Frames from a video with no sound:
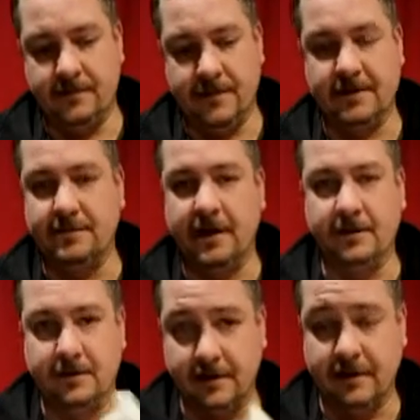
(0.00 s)
This
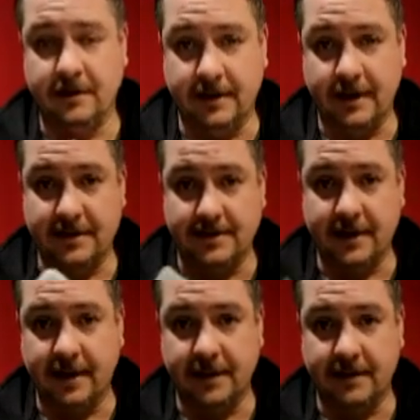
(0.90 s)
model currently has
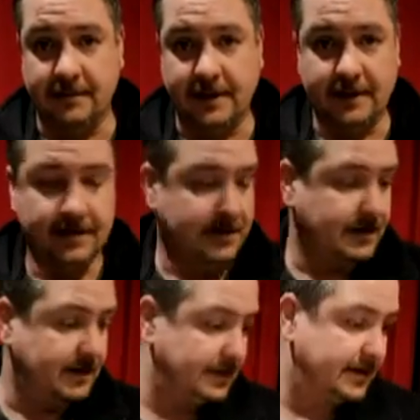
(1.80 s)
died on me.
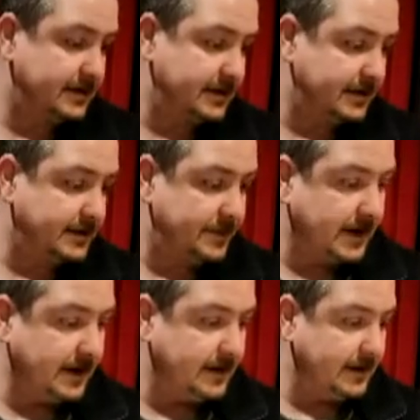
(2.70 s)
This is
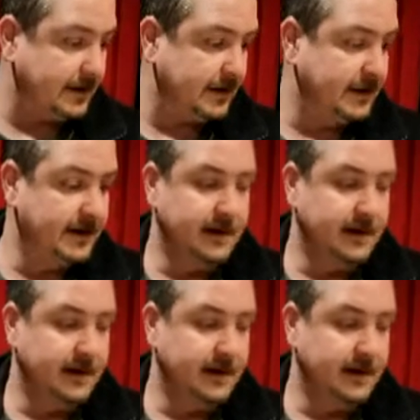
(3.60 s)
by the